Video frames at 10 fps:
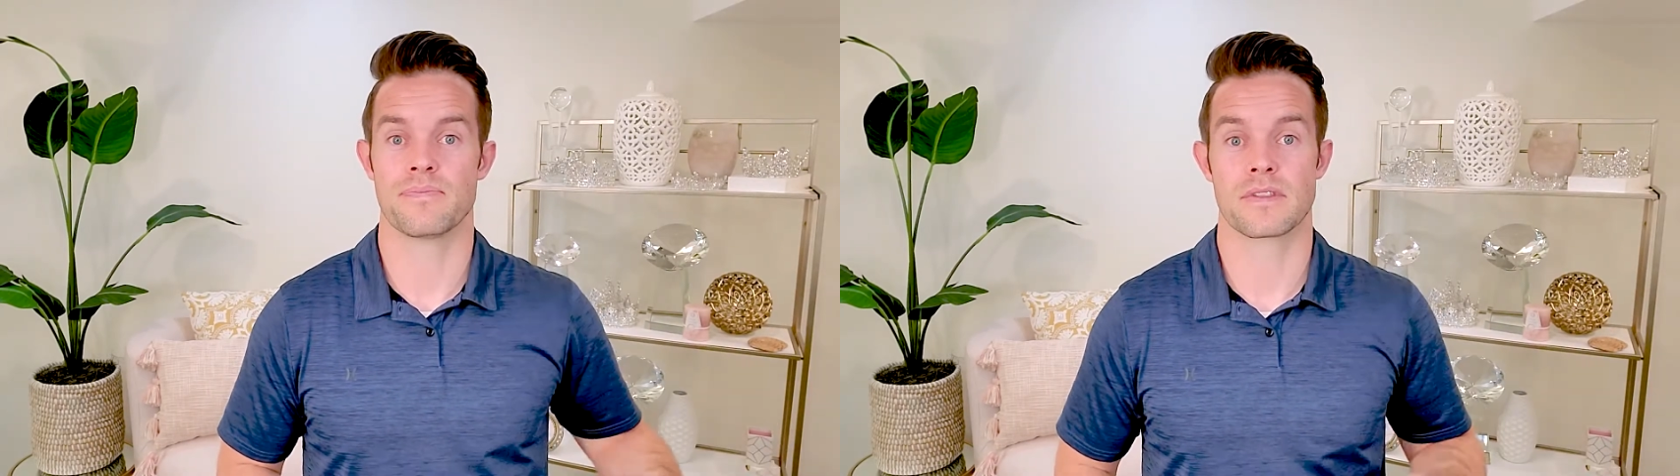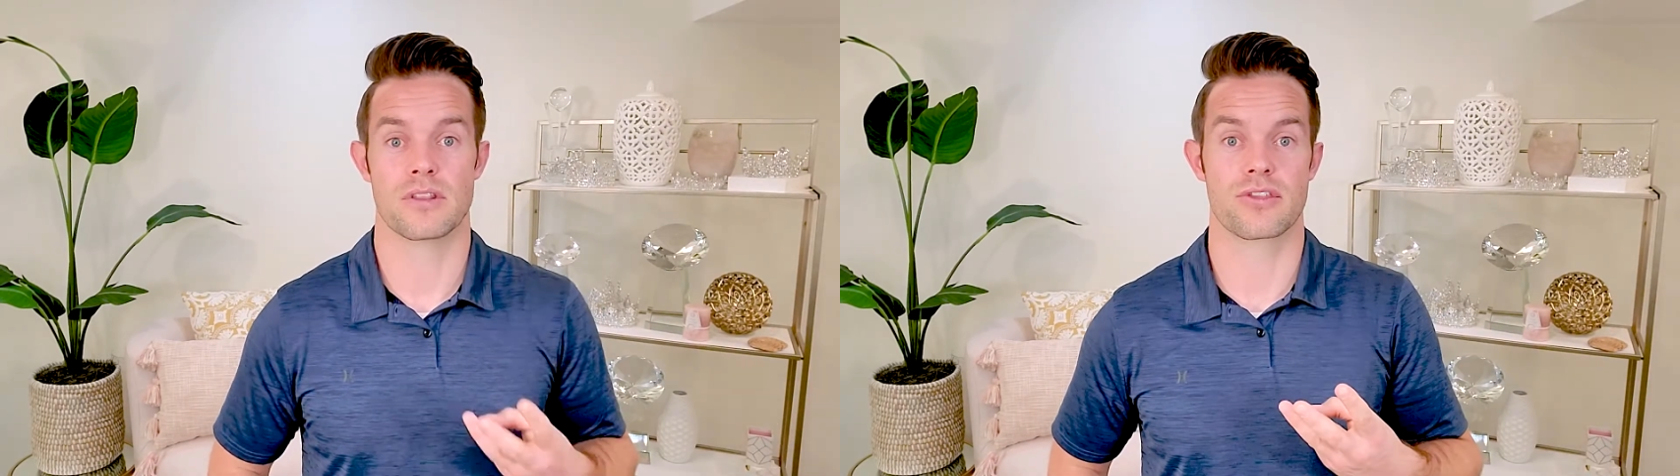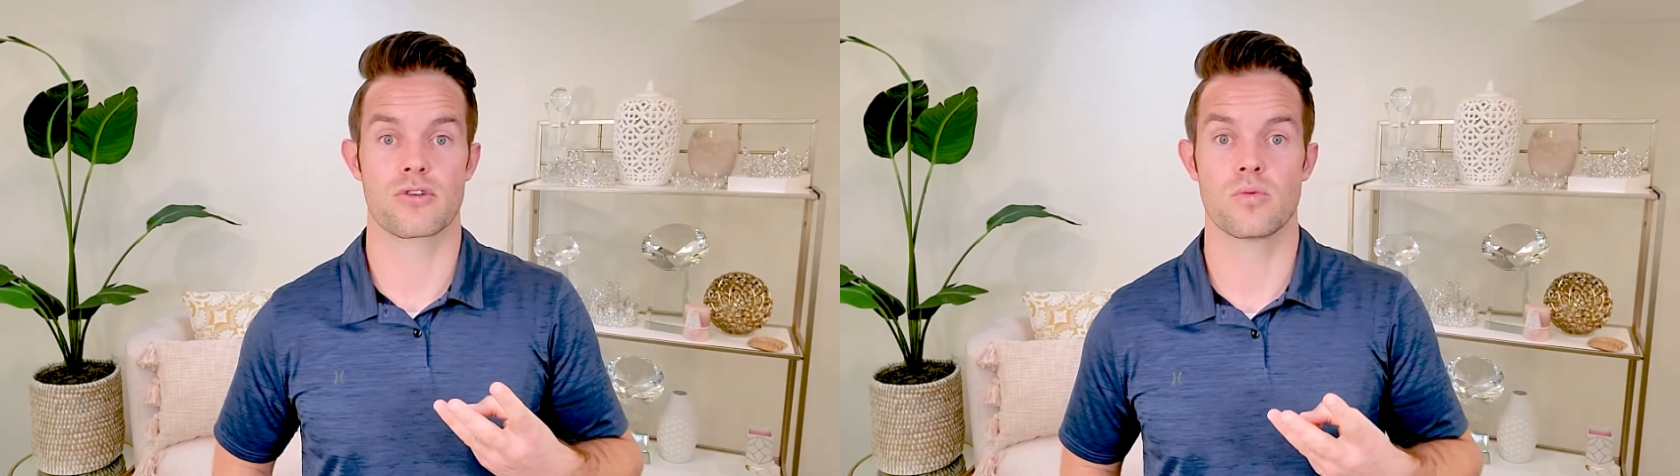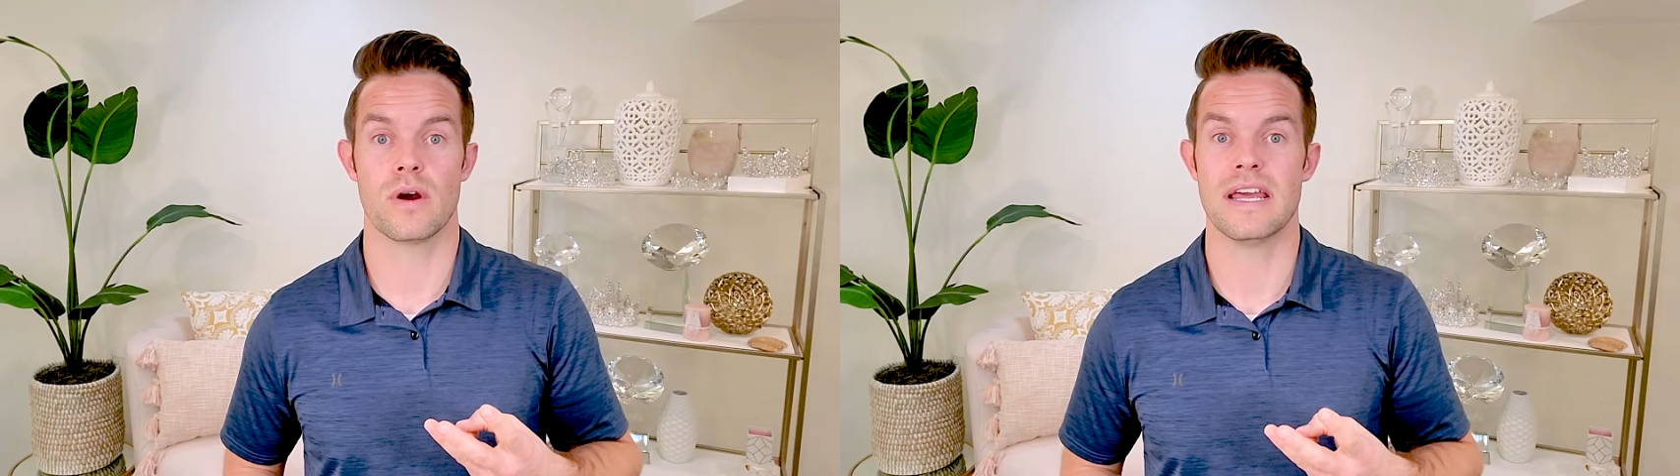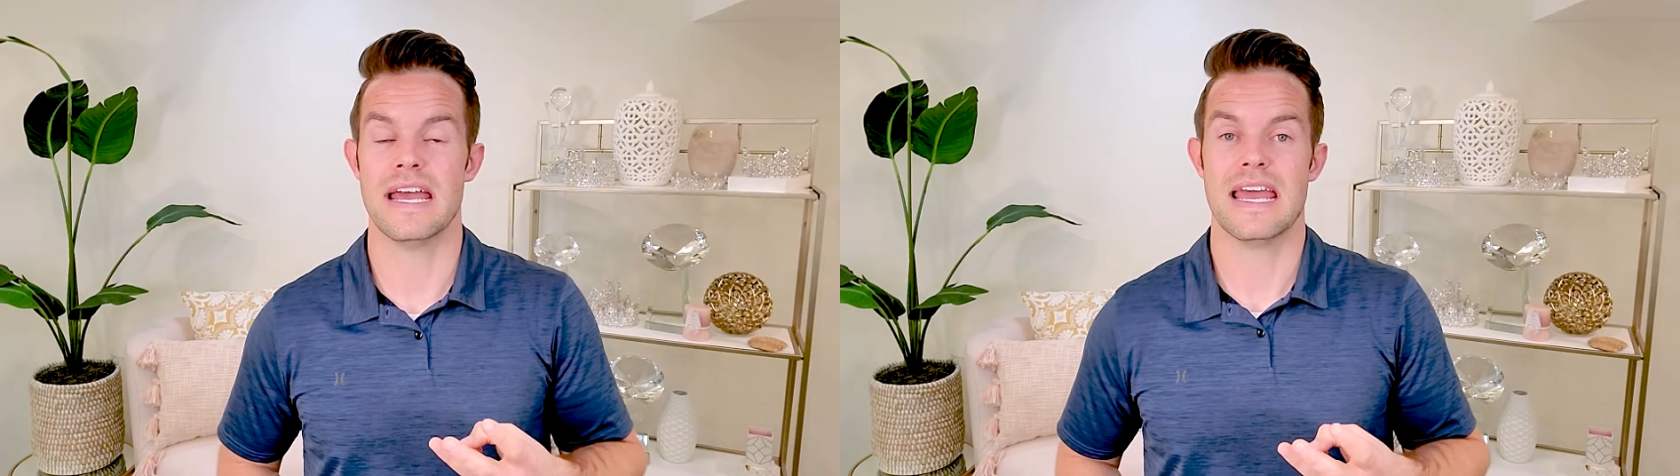The third one
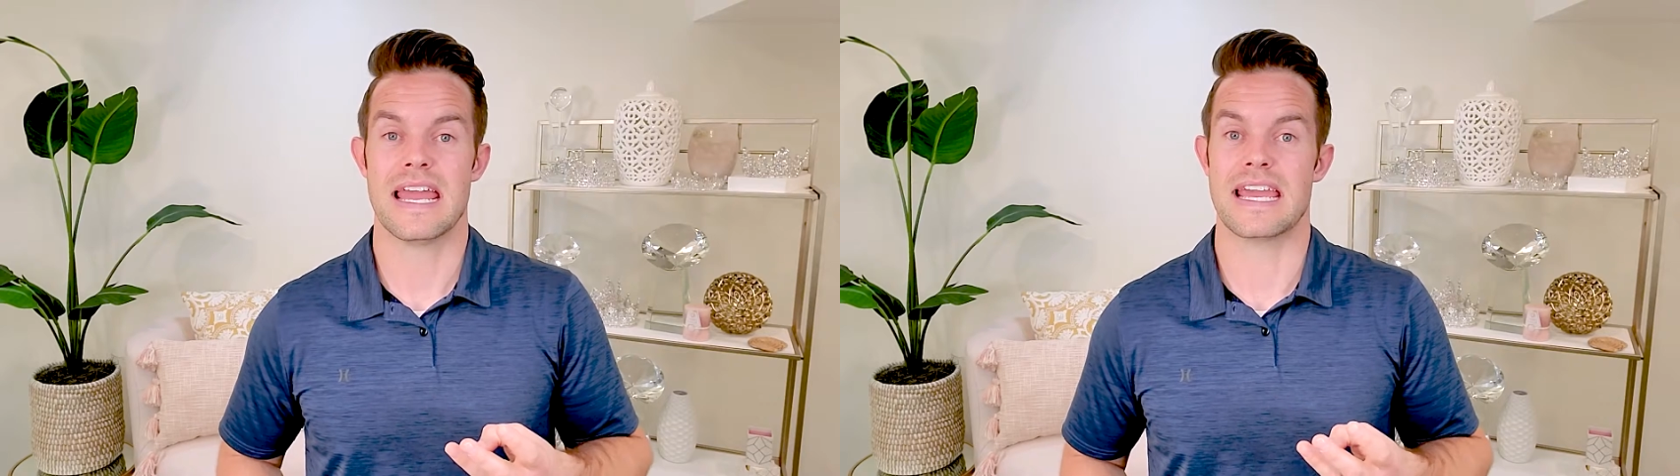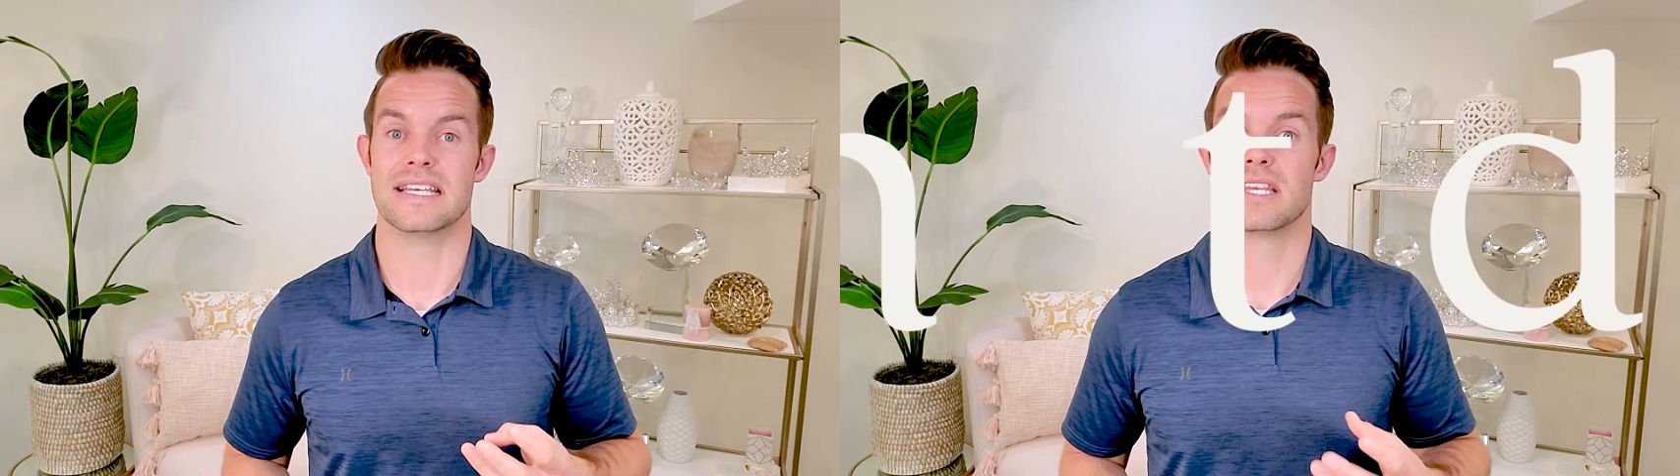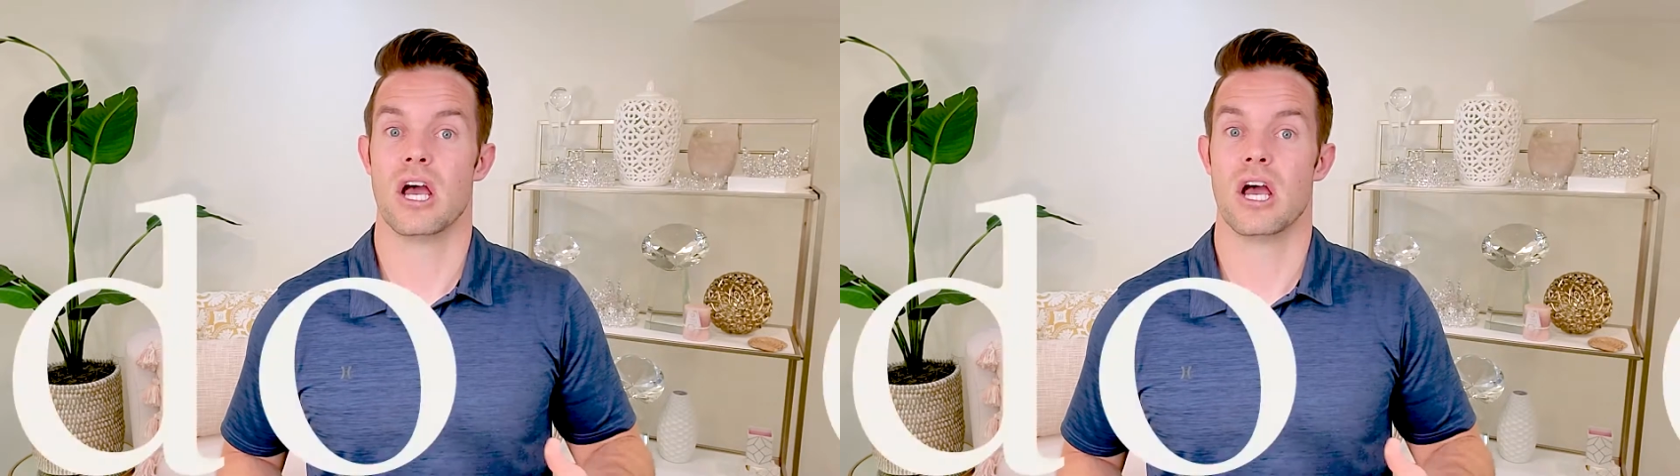is